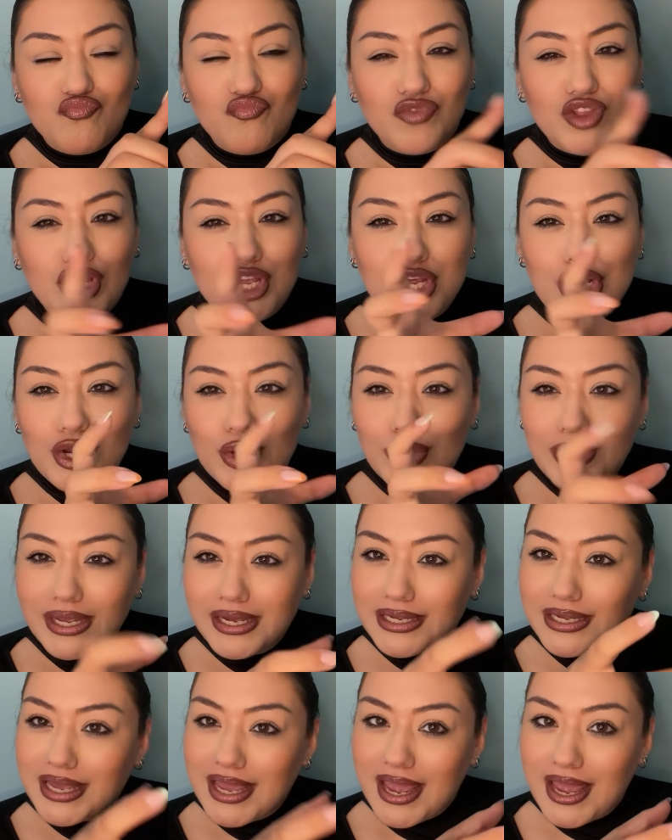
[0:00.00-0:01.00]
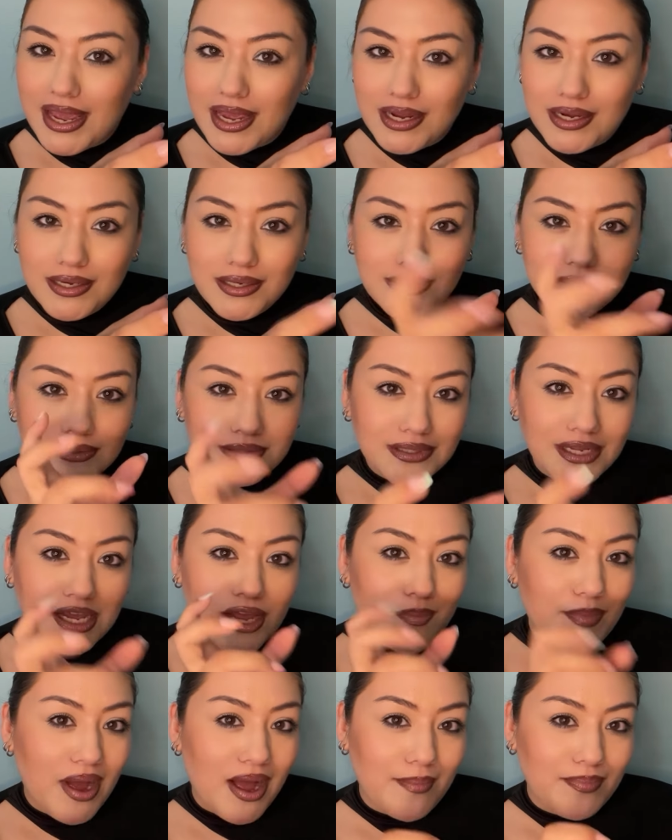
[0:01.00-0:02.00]
you know, like a can, like a
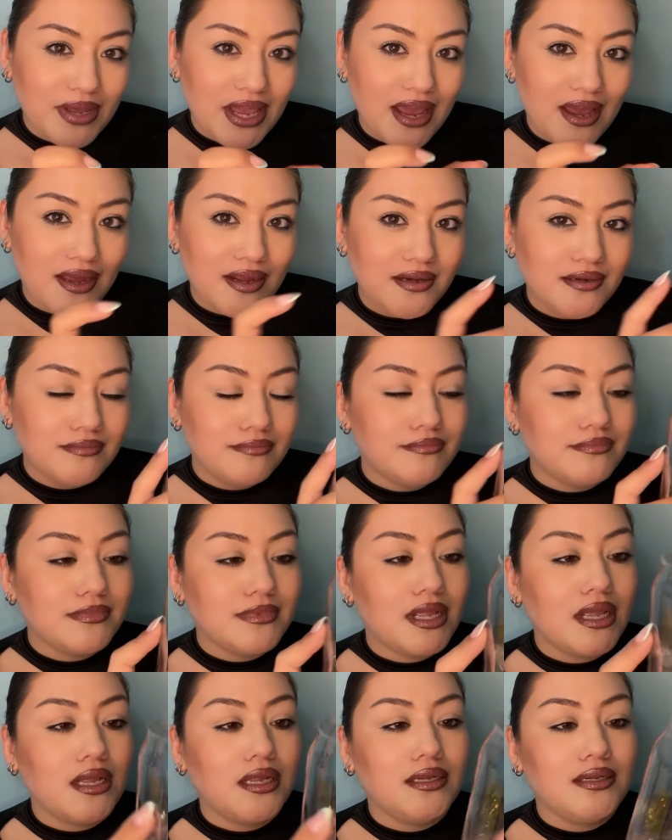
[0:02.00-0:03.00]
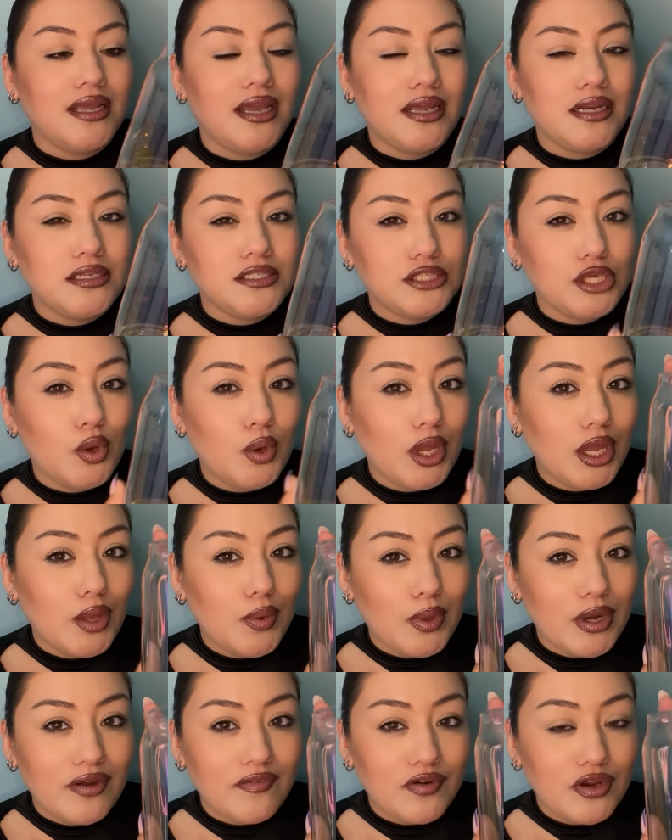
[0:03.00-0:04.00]
pop can of soda,
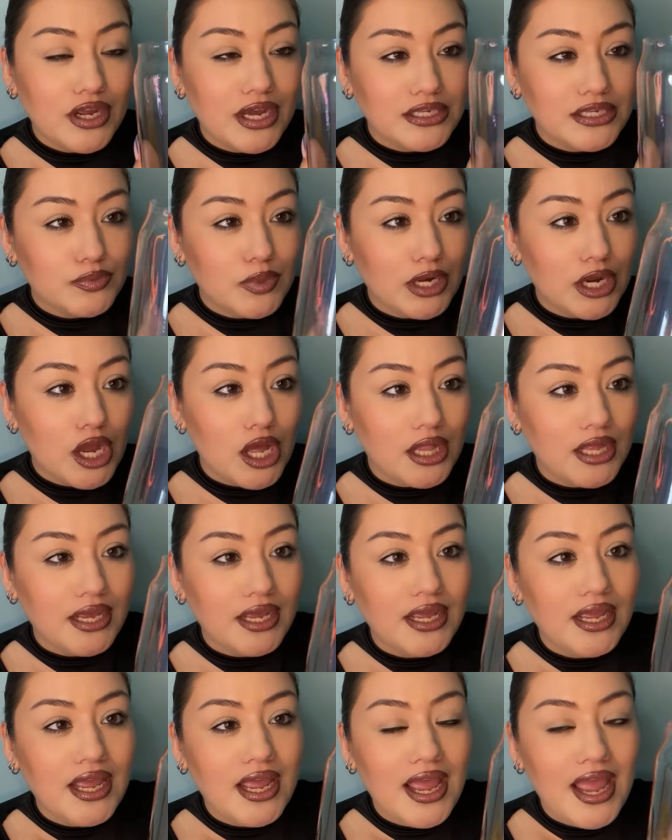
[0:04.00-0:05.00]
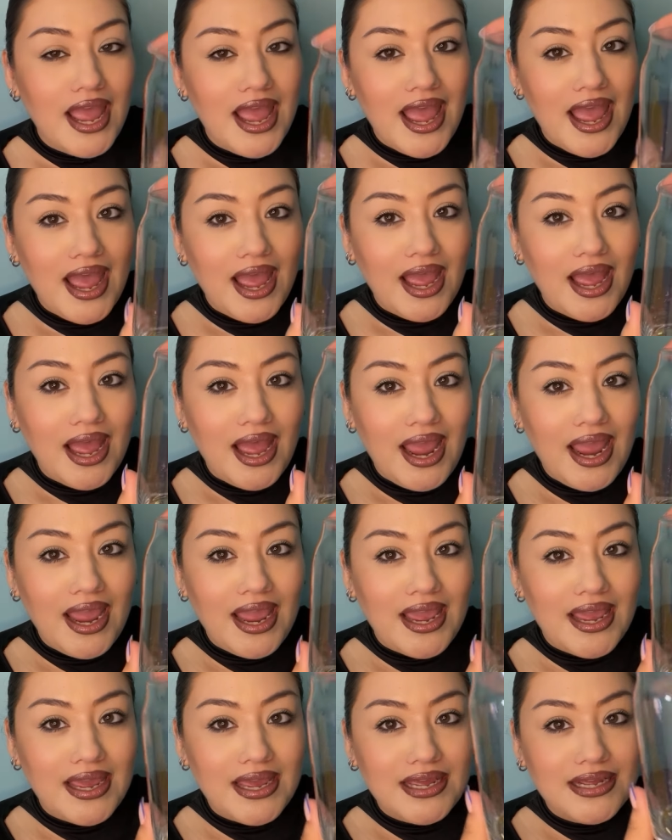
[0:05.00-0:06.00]
whatever you guys to call it.
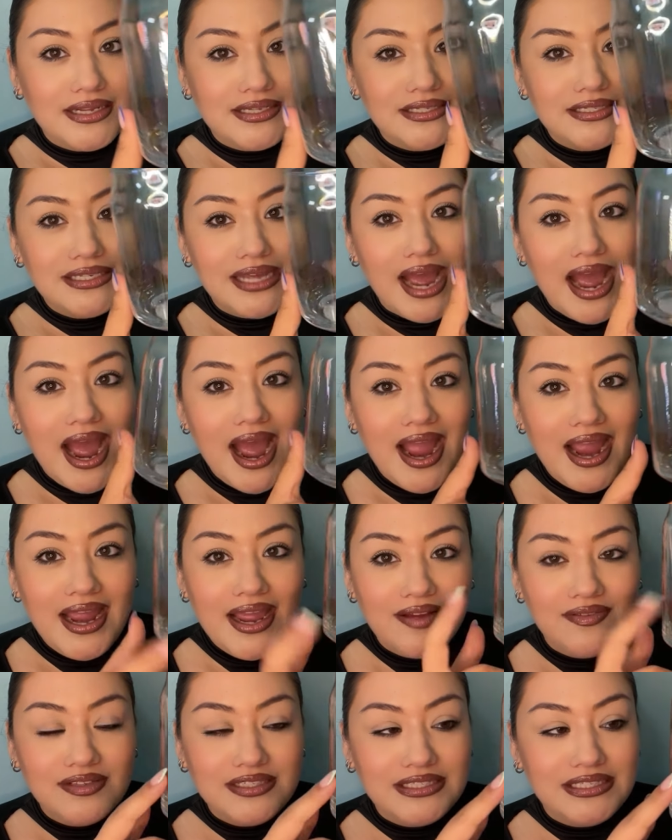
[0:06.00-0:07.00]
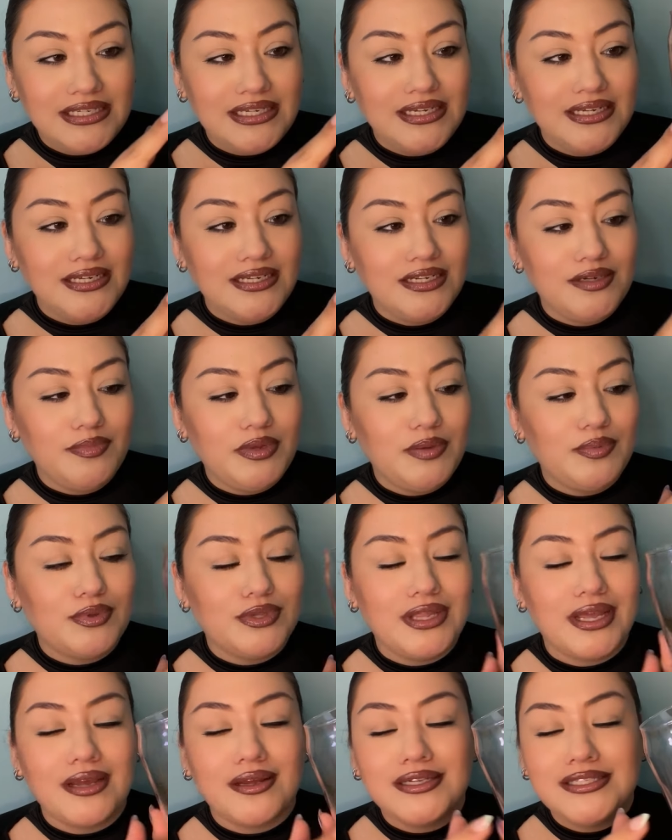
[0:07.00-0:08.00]
And I have seen people
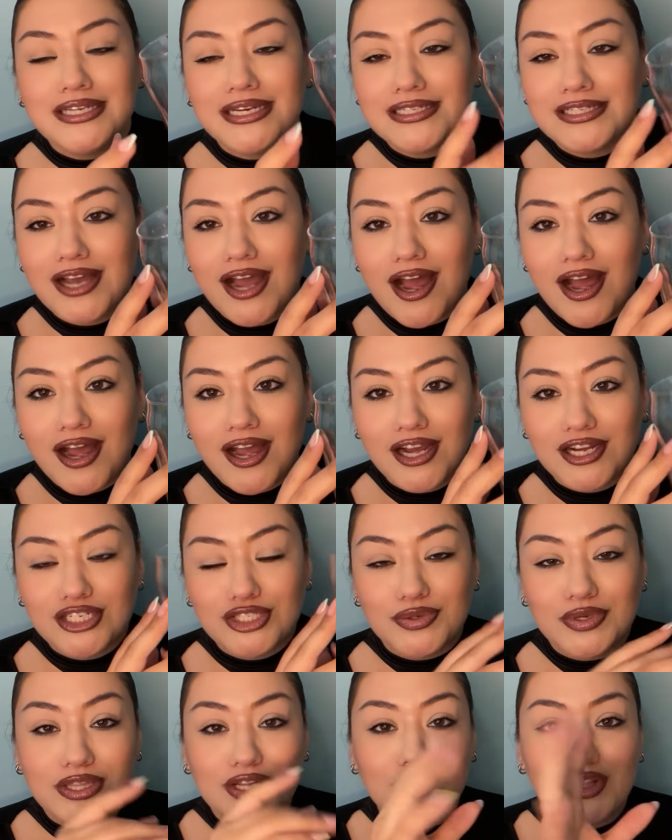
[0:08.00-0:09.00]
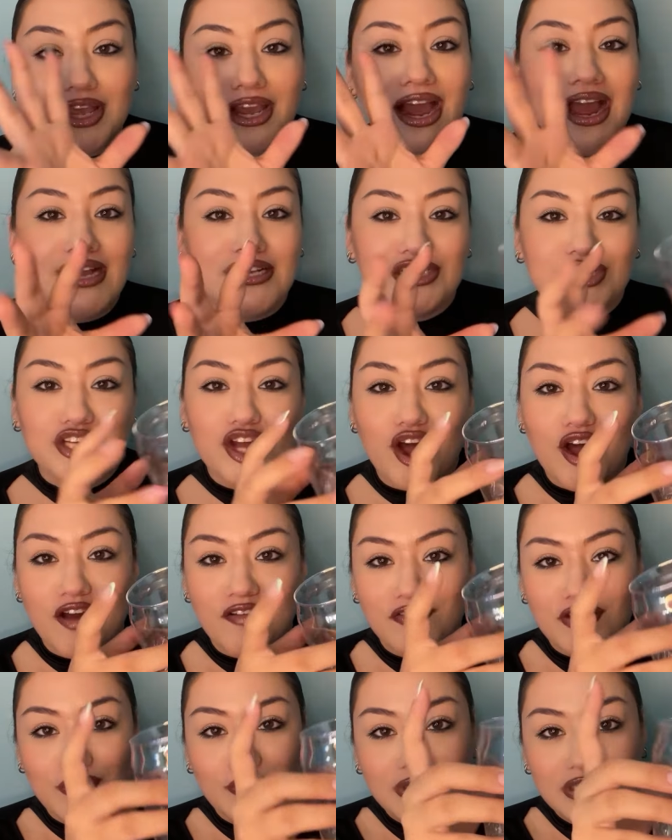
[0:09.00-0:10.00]
like on TikTok doing their like iced
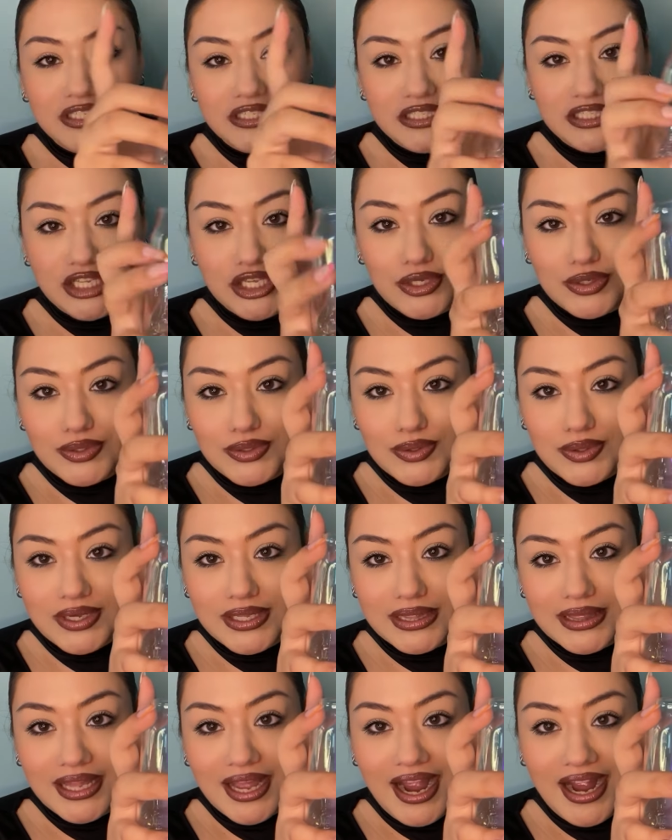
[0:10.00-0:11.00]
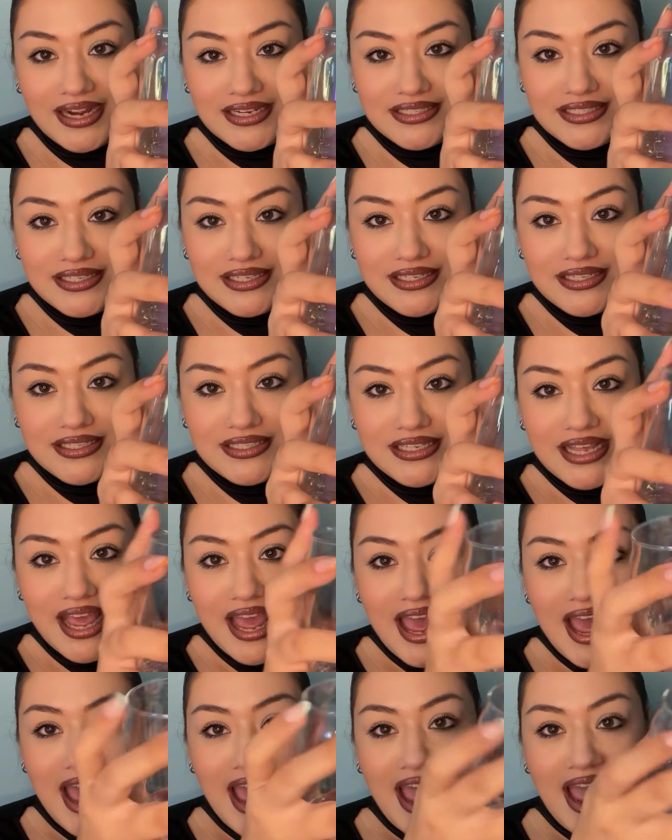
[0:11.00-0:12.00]
coffee with these cute glasses.
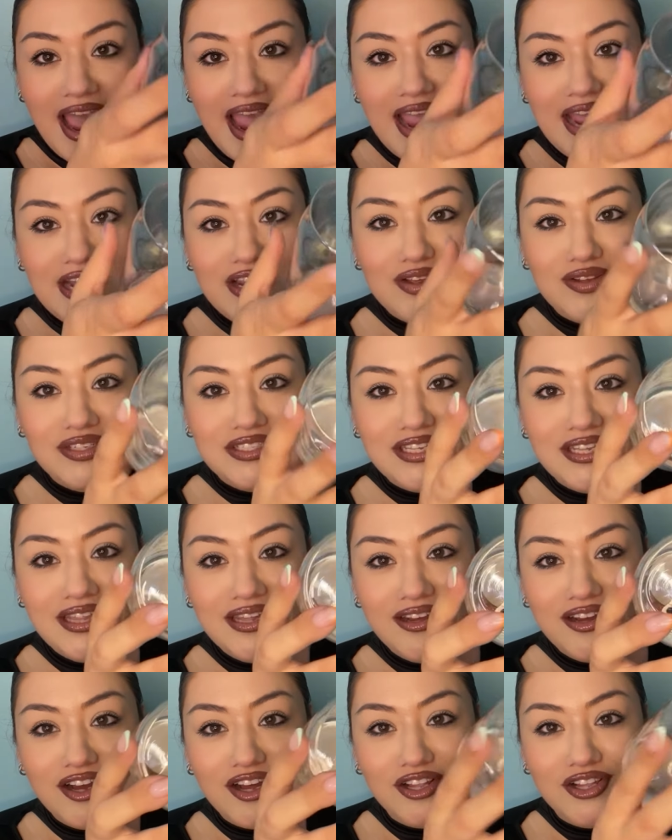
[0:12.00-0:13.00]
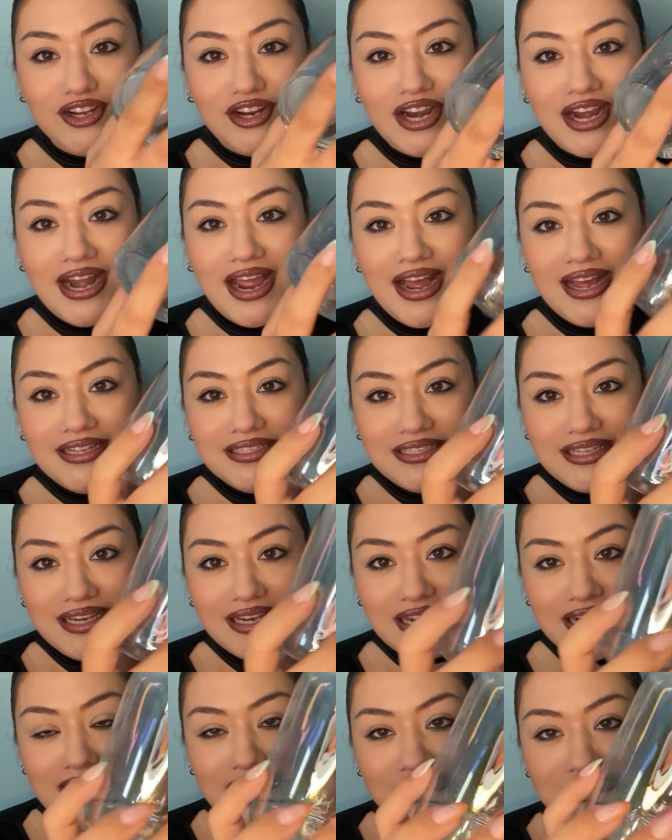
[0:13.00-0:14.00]
And you see the color, it has like a
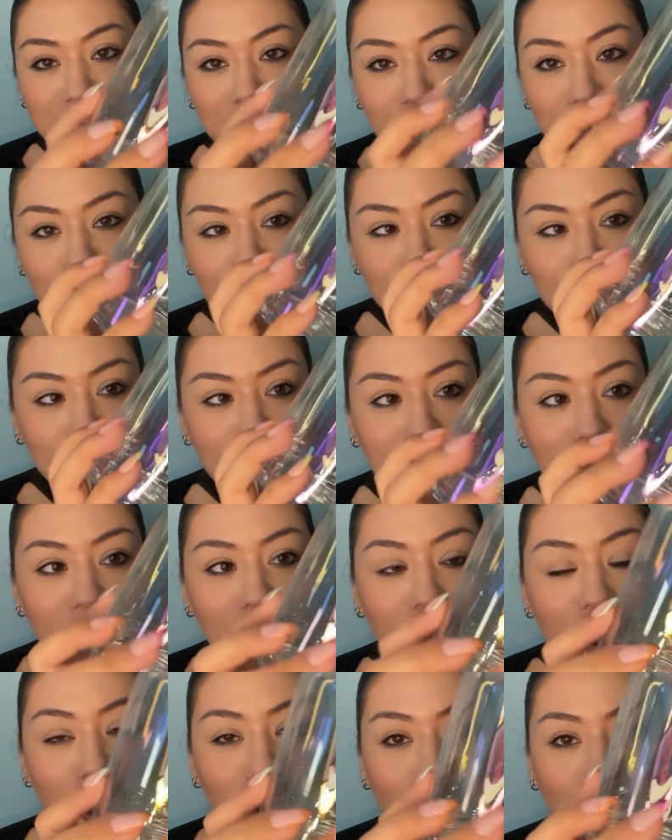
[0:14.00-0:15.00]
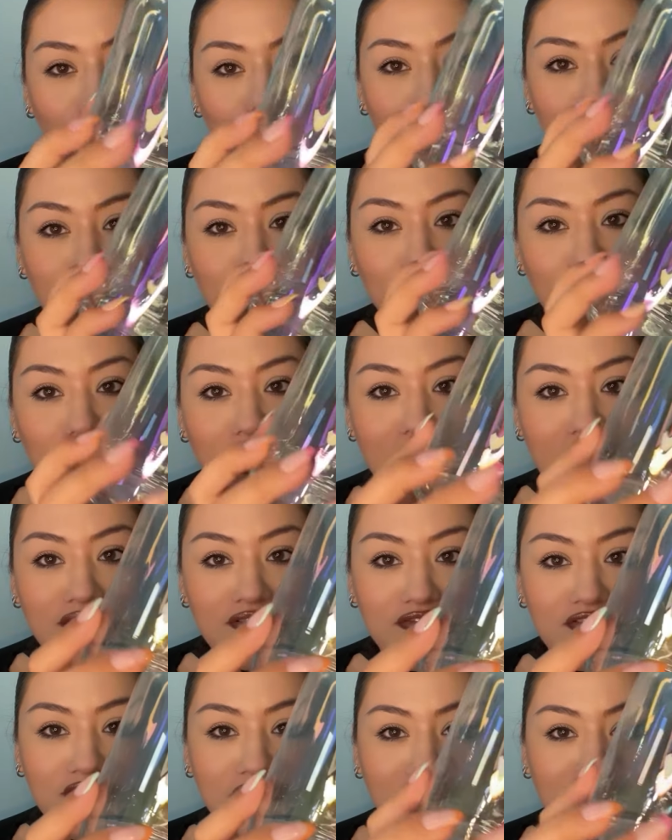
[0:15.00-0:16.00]
nice little
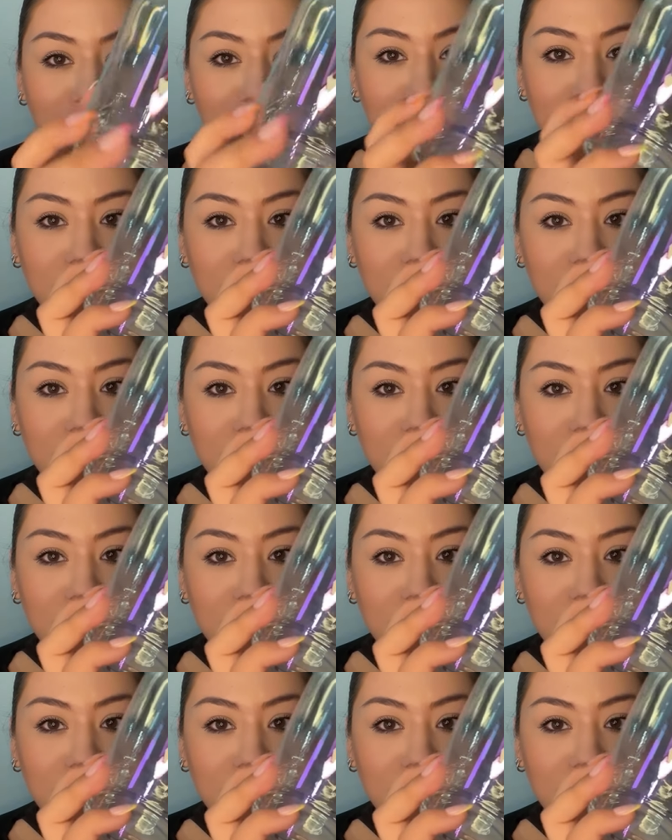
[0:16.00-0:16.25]
holographic,